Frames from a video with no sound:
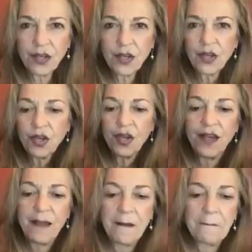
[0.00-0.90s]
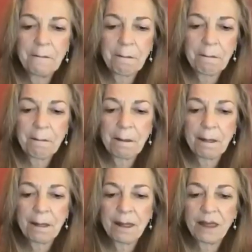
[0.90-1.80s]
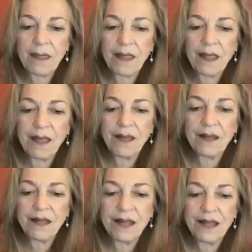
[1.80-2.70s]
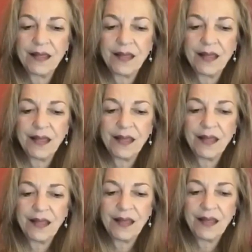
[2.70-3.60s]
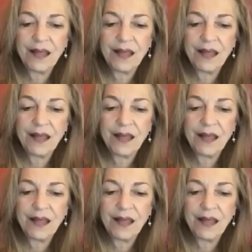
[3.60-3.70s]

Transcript: [no speech]